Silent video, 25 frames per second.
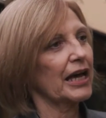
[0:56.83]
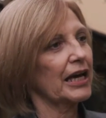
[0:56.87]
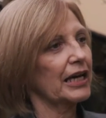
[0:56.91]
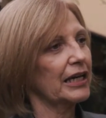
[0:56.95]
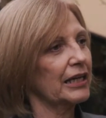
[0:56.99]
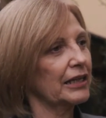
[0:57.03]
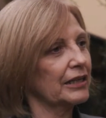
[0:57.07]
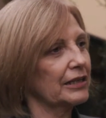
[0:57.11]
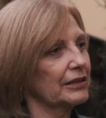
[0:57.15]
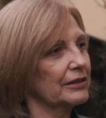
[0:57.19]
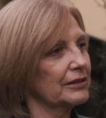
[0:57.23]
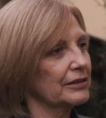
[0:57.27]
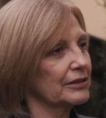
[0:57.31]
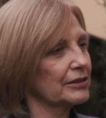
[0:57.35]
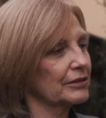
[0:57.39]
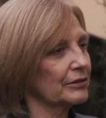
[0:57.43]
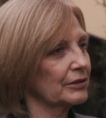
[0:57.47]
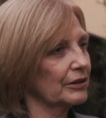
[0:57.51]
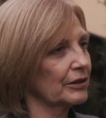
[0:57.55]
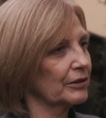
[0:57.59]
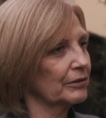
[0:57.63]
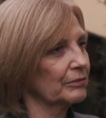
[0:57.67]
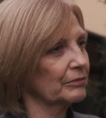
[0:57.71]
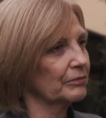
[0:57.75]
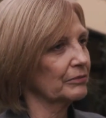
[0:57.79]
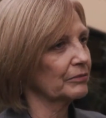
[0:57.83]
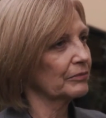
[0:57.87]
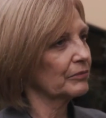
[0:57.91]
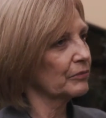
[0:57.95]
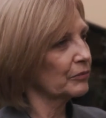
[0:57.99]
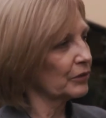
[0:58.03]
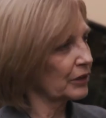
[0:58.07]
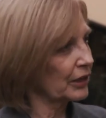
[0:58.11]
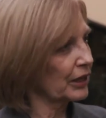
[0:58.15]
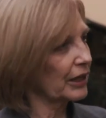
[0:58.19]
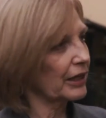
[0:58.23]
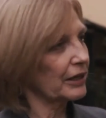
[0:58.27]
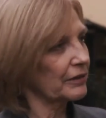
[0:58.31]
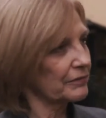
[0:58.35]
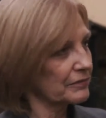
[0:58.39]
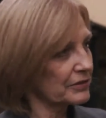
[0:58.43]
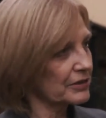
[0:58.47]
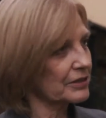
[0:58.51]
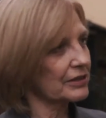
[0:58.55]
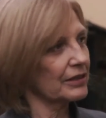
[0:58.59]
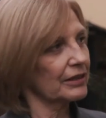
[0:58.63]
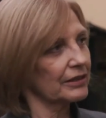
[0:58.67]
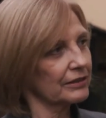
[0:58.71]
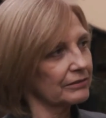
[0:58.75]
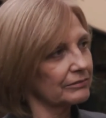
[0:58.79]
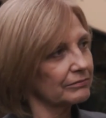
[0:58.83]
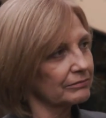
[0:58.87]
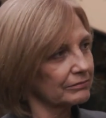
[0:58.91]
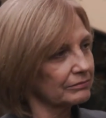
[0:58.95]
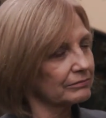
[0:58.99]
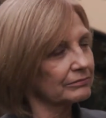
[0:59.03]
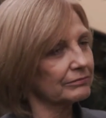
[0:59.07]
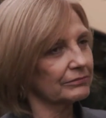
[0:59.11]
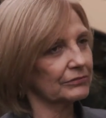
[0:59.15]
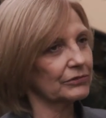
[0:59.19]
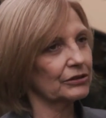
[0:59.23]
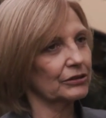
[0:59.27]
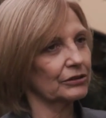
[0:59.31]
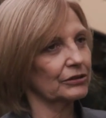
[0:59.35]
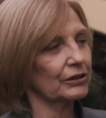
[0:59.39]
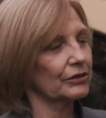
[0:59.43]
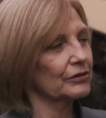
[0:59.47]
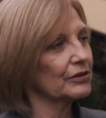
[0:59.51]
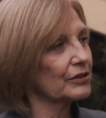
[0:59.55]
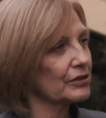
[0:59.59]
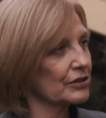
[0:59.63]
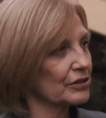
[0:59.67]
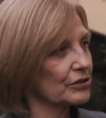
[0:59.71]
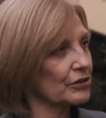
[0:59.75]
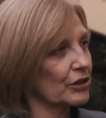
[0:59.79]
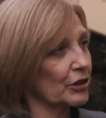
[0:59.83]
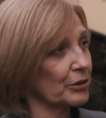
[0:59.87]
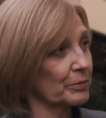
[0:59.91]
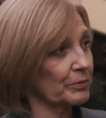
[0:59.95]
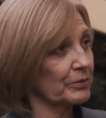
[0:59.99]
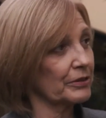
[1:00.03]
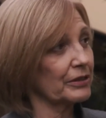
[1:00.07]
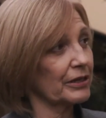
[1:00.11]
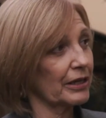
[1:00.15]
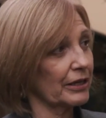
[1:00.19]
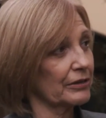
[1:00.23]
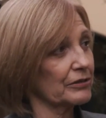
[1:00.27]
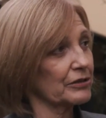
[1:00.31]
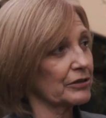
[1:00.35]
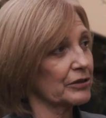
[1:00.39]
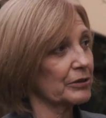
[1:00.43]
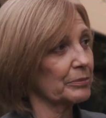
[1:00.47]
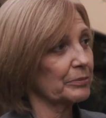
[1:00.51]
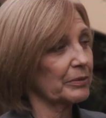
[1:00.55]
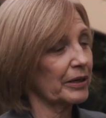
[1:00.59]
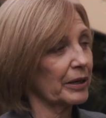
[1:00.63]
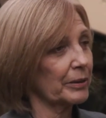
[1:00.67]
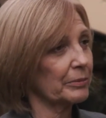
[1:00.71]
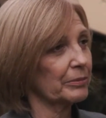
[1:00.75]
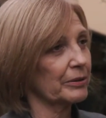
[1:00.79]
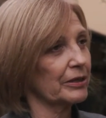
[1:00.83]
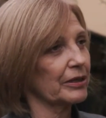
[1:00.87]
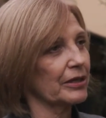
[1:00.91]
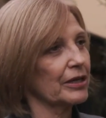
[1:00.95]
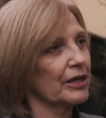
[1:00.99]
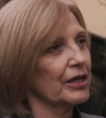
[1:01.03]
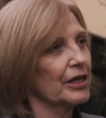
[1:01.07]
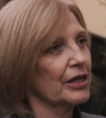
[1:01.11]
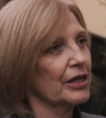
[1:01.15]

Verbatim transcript: and we have said, you know, this is open now to the public.